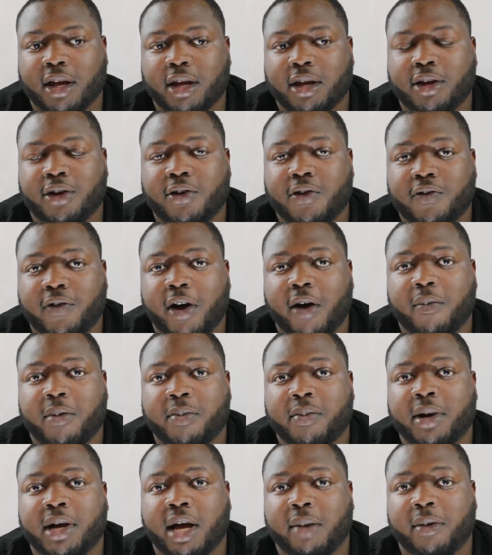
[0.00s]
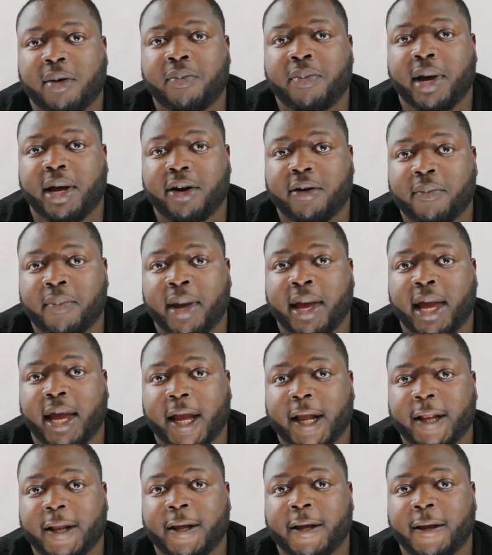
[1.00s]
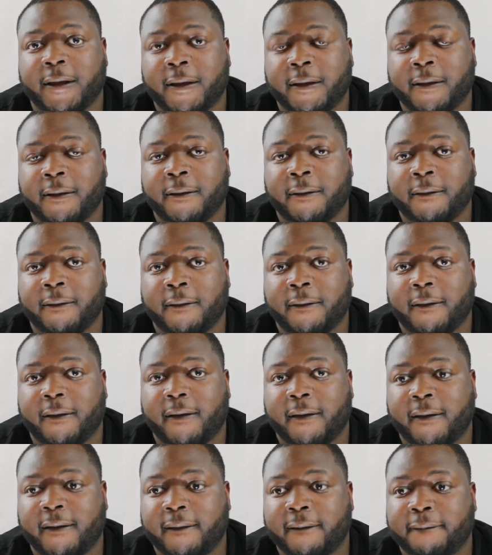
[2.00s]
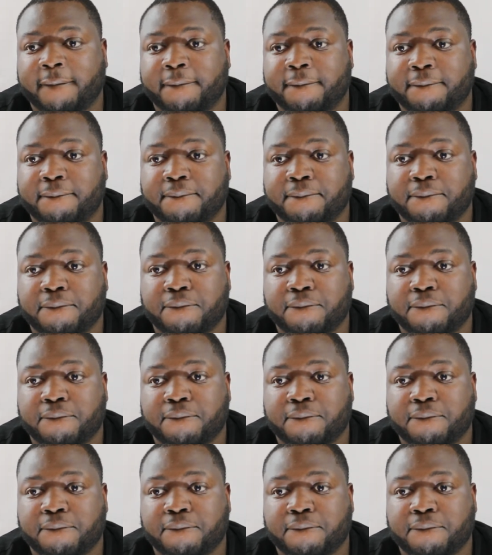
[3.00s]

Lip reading: You've helped me become a better man.